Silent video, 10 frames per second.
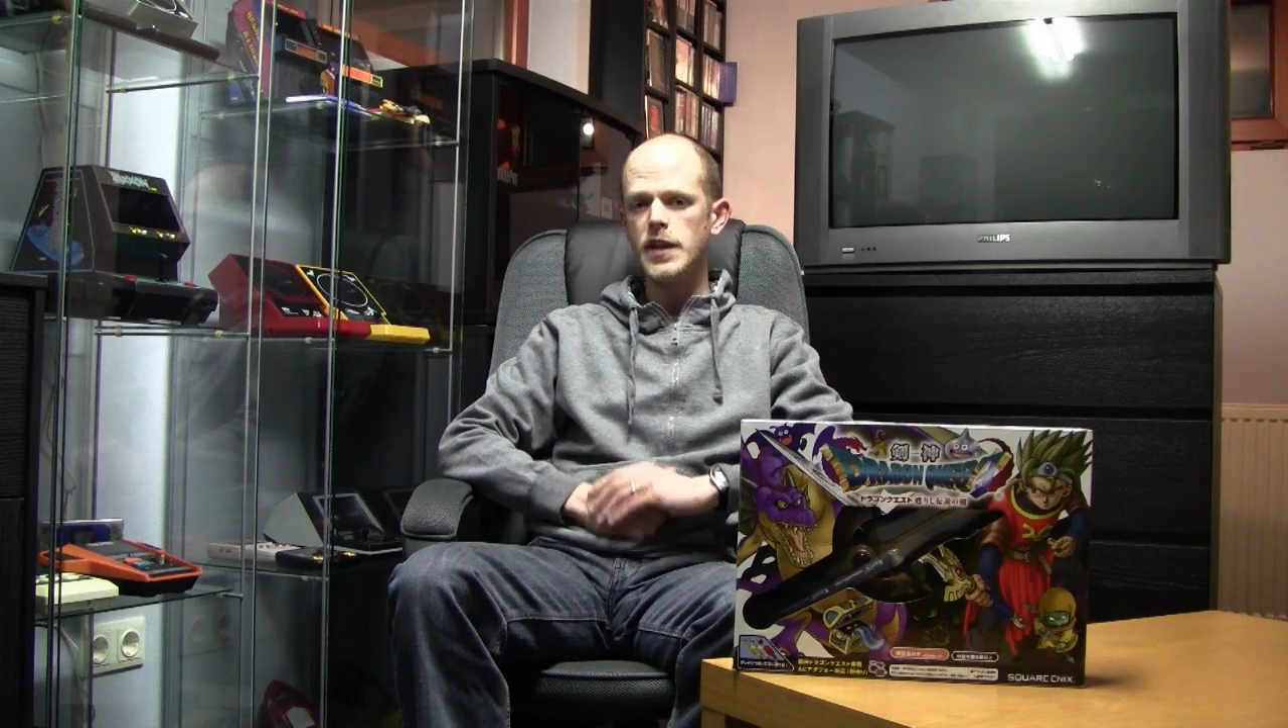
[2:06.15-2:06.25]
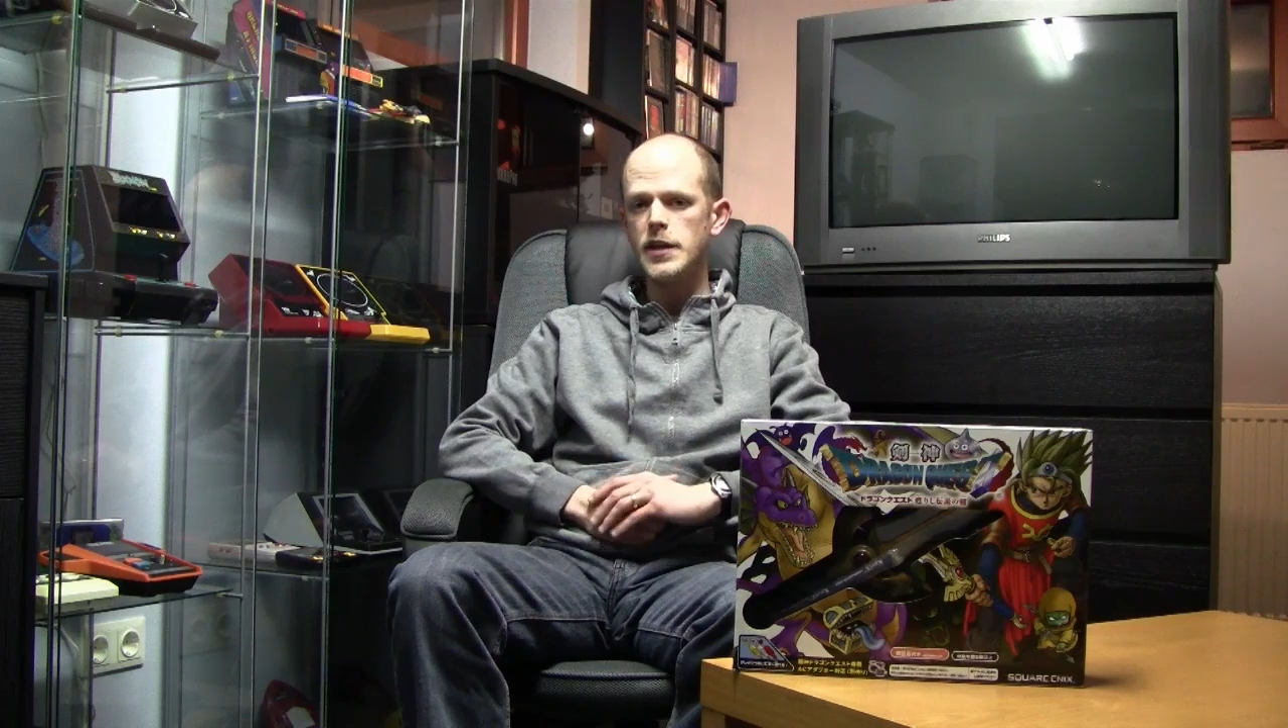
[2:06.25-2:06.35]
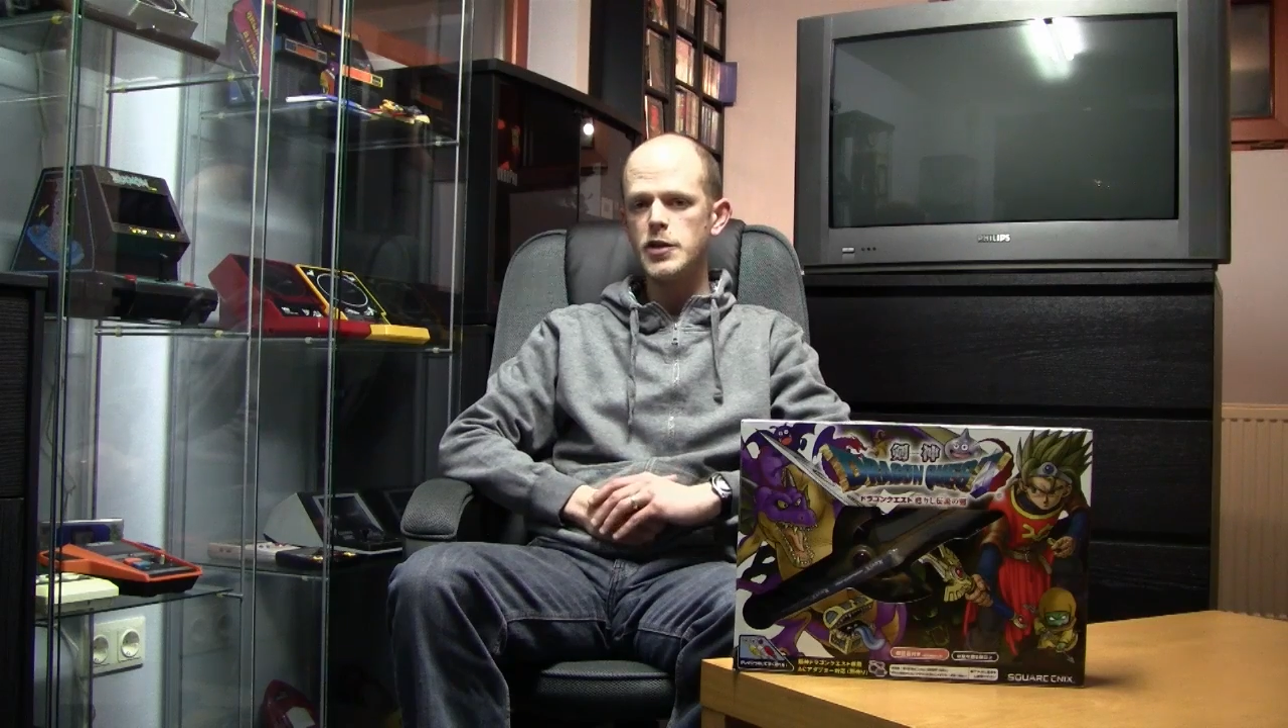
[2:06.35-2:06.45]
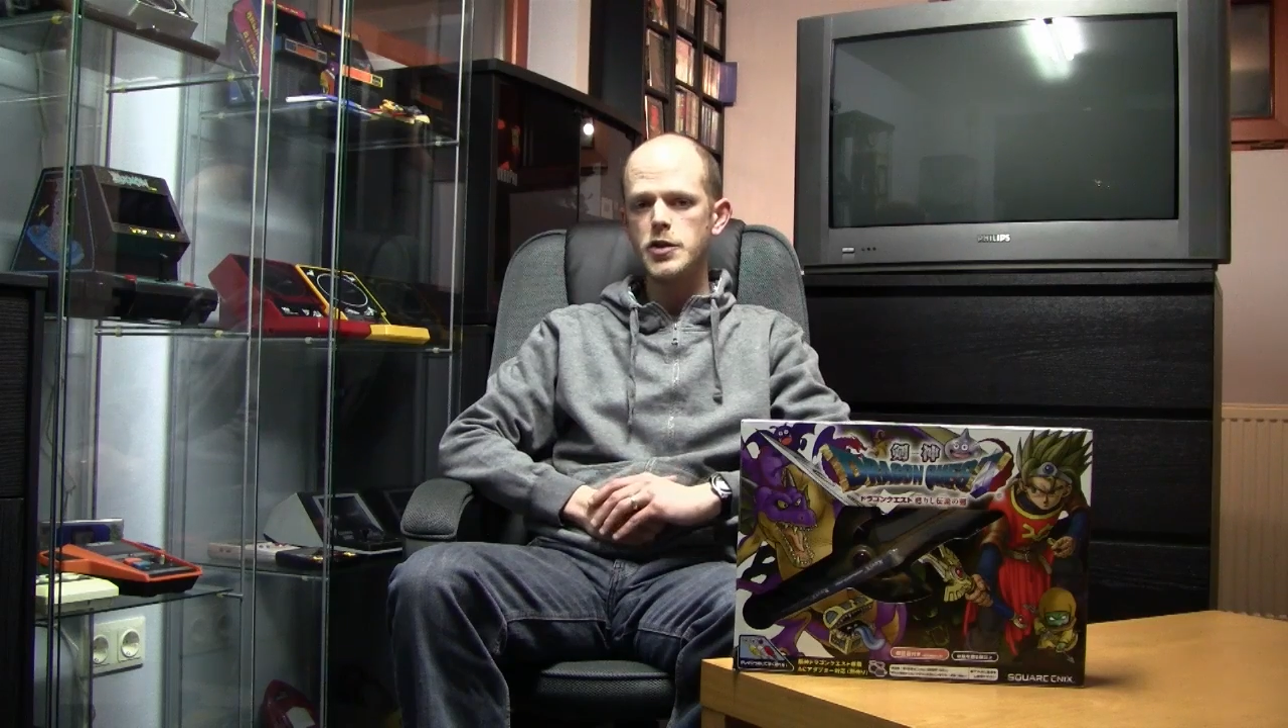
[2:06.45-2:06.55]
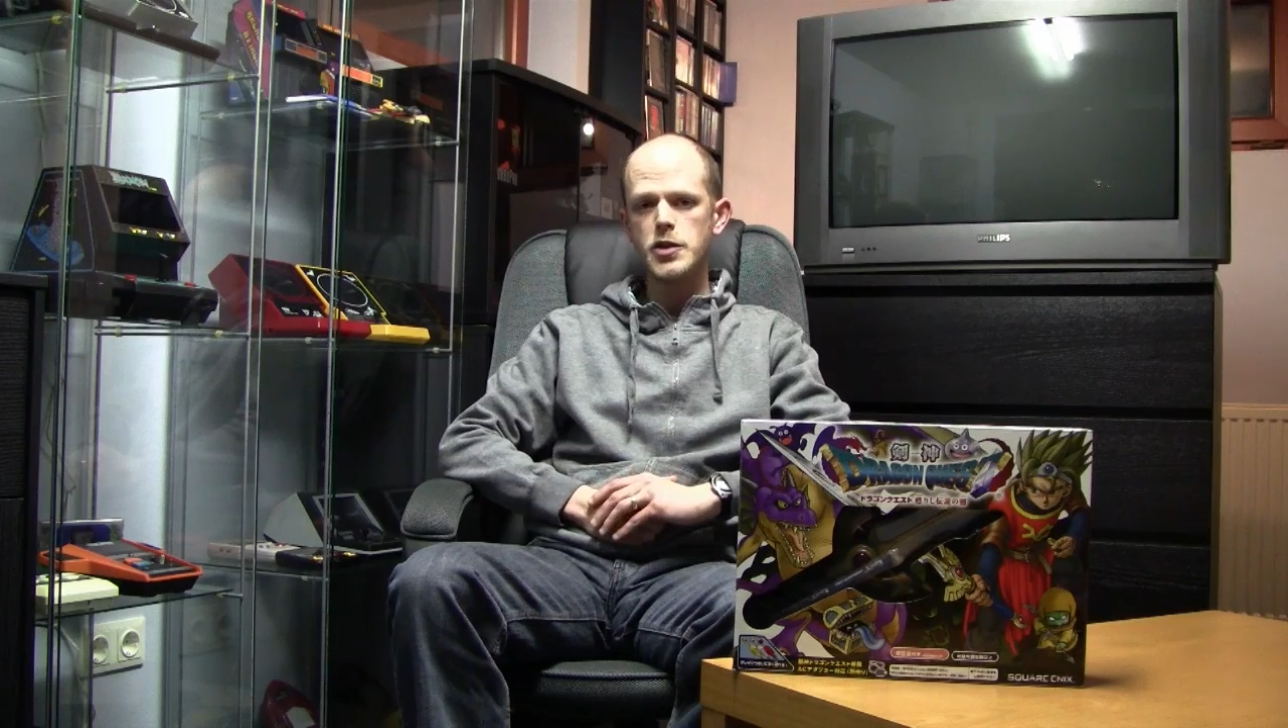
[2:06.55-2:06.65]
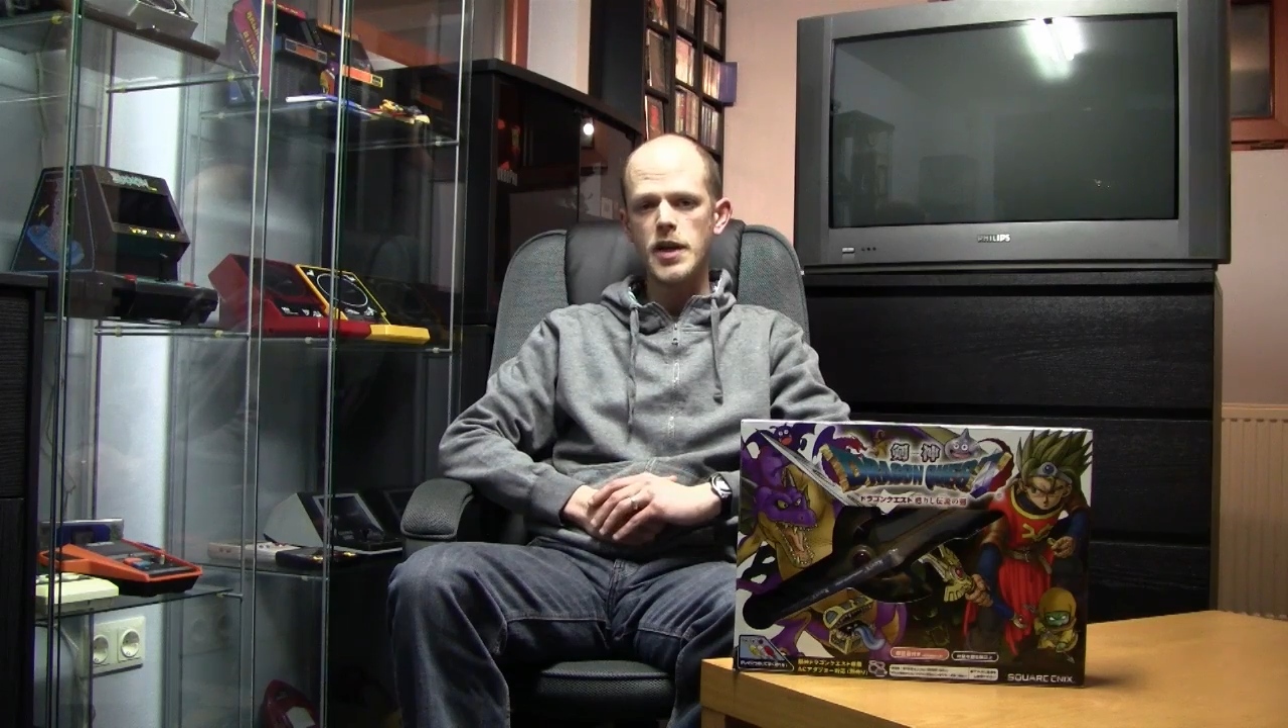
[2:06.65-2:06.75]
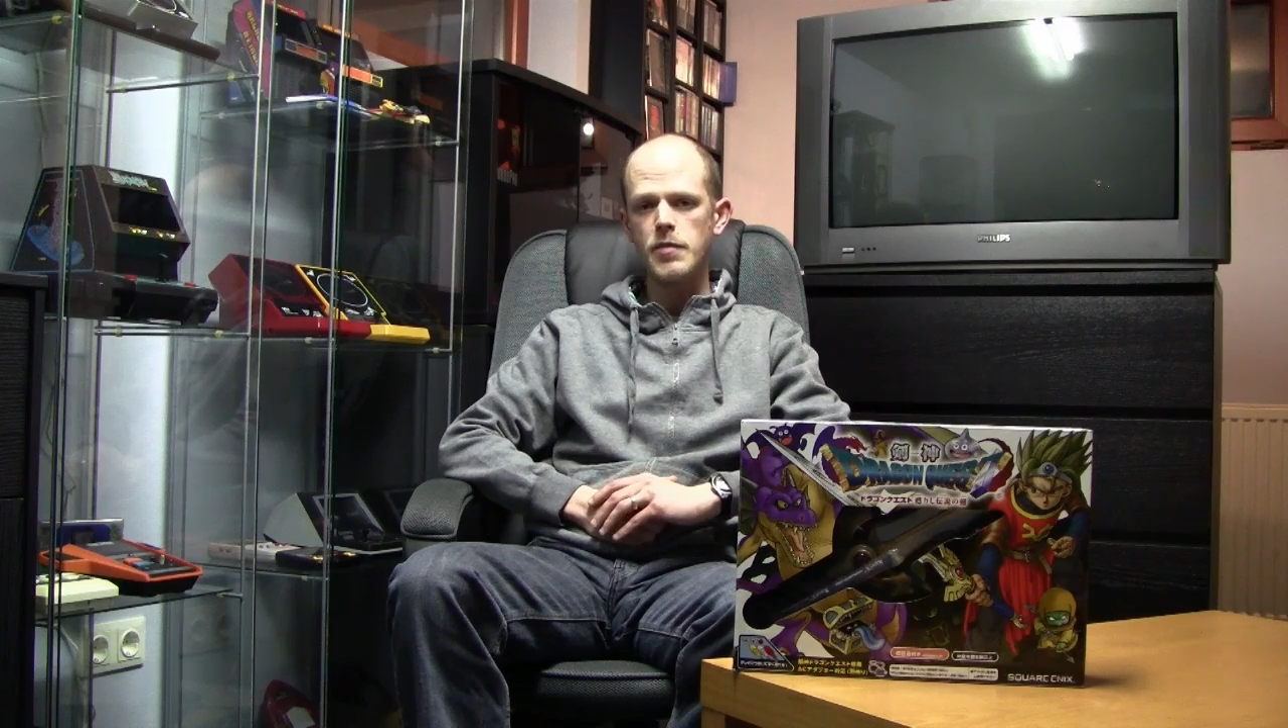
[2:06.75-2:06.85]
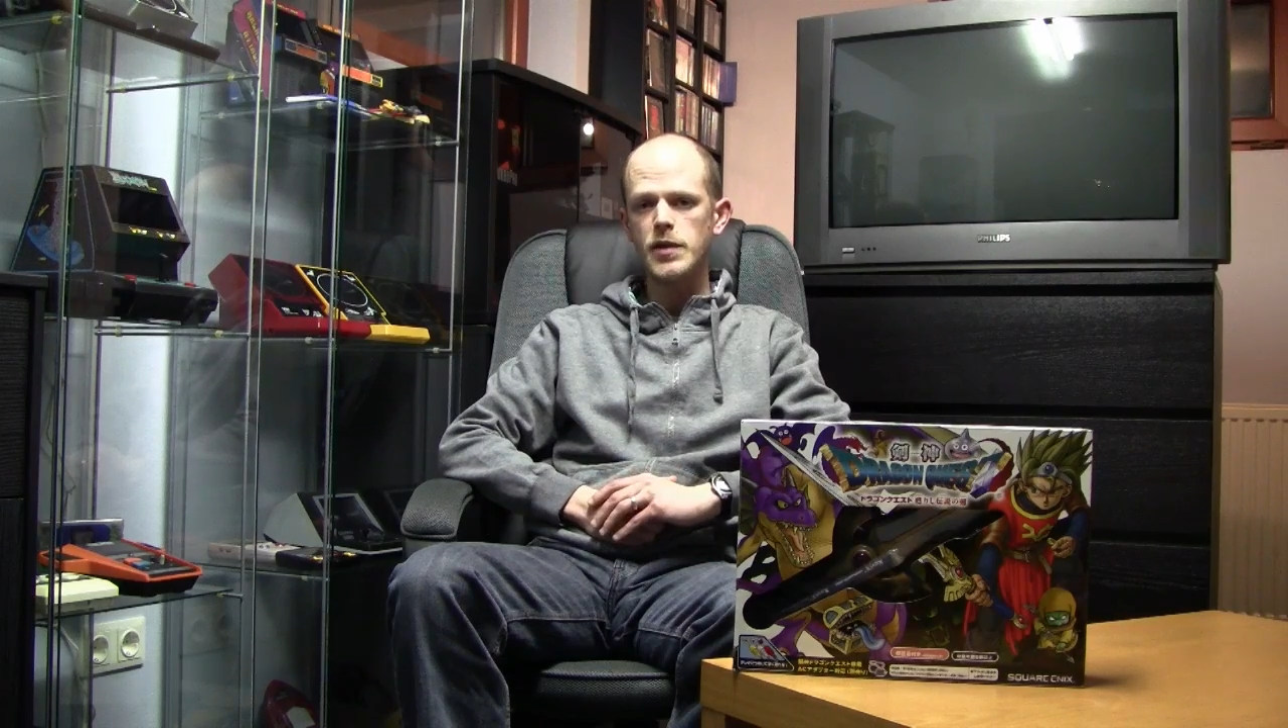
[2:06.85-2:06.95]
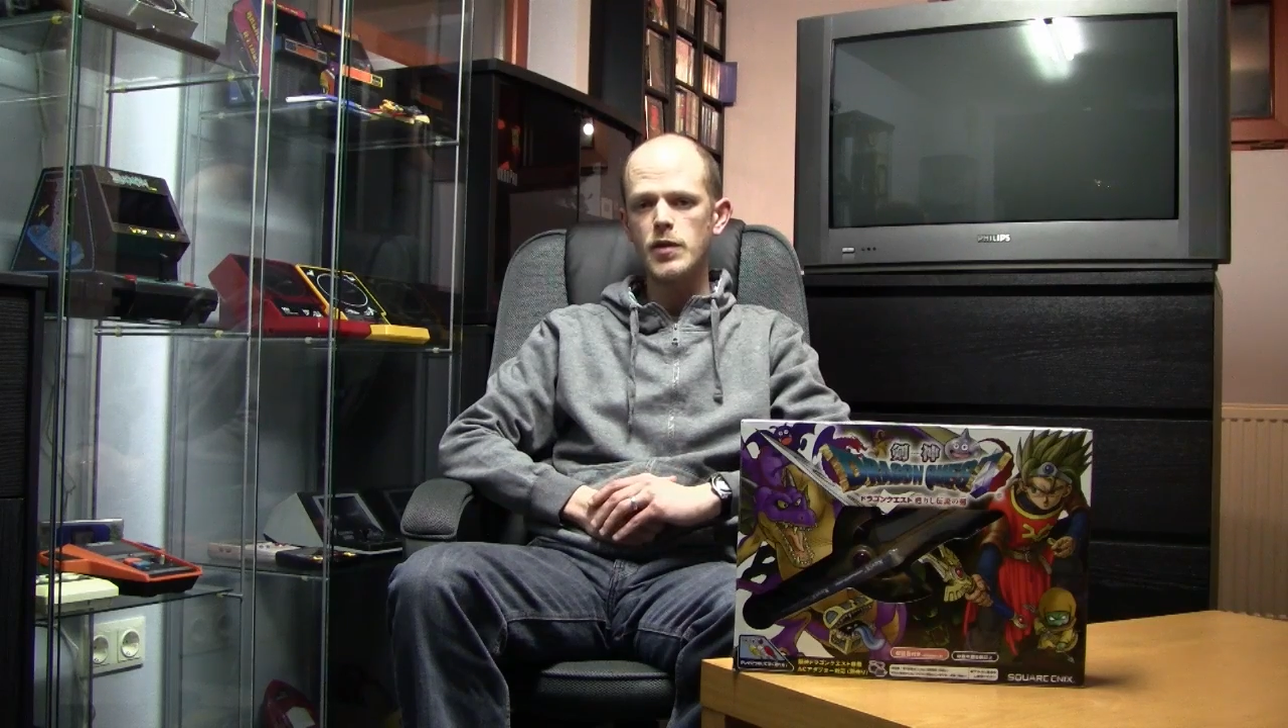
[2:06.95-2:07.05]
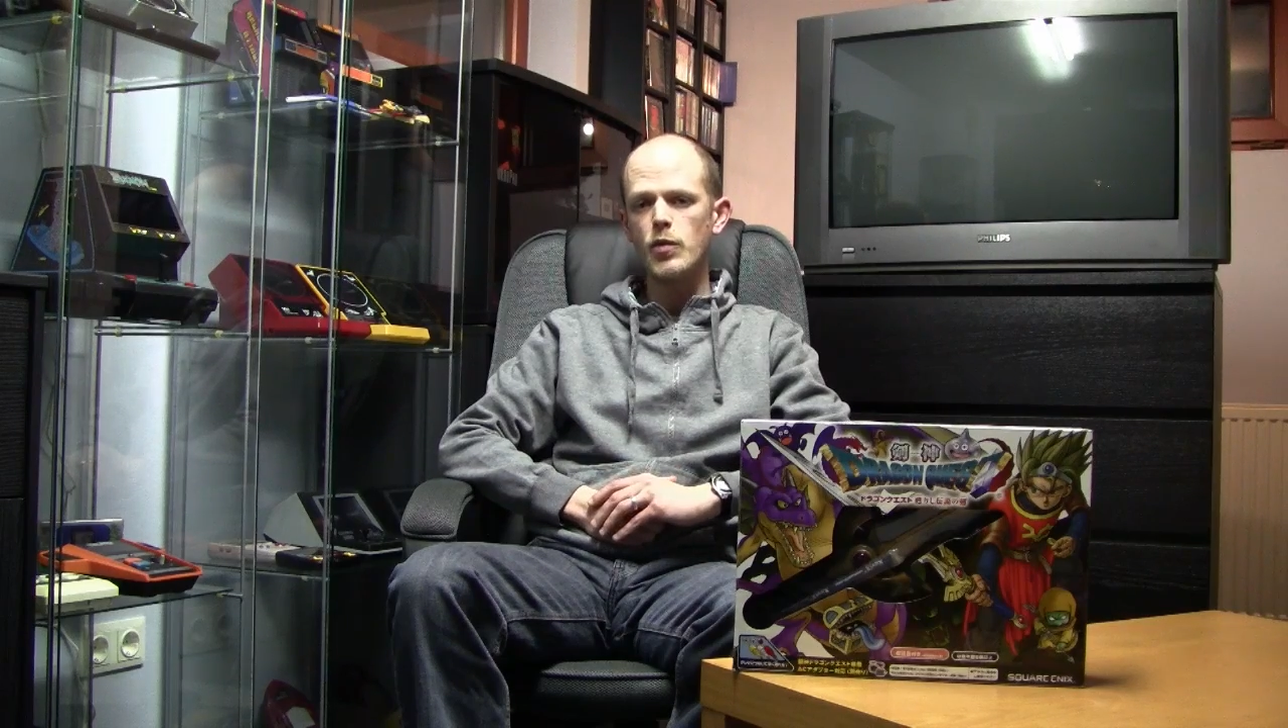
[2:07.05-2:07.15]
each
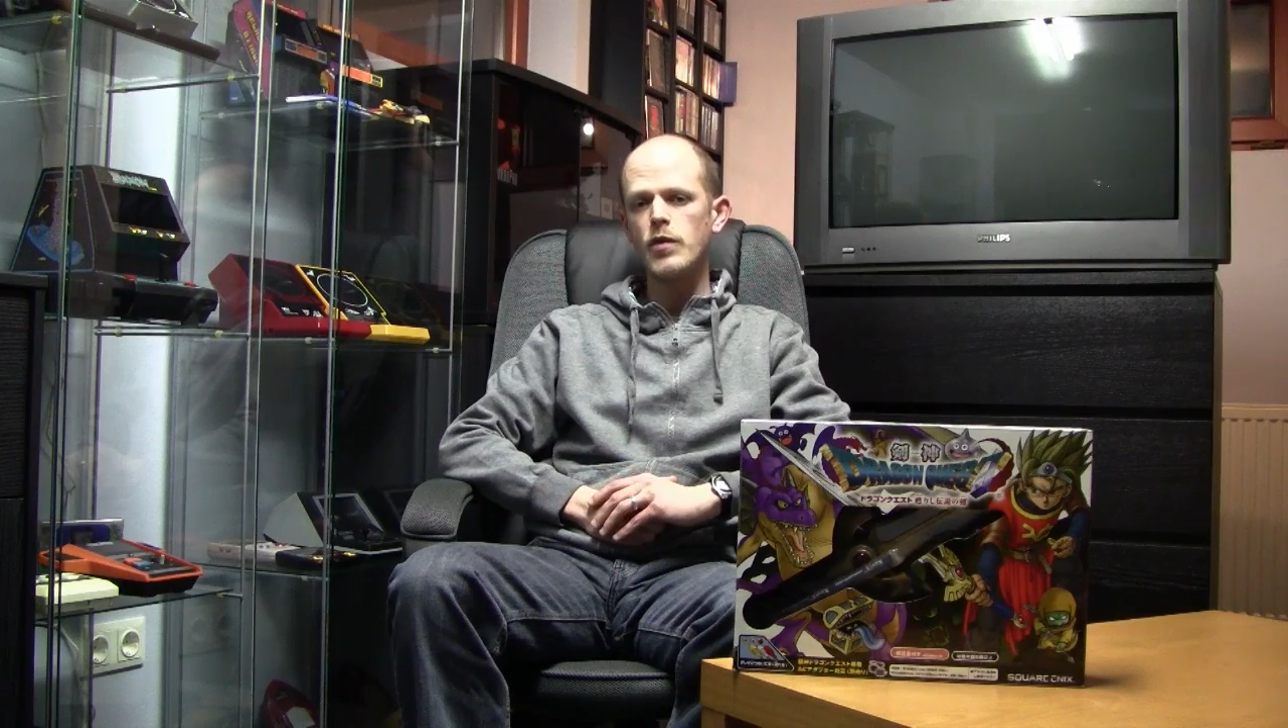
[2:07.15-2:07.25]
chapter you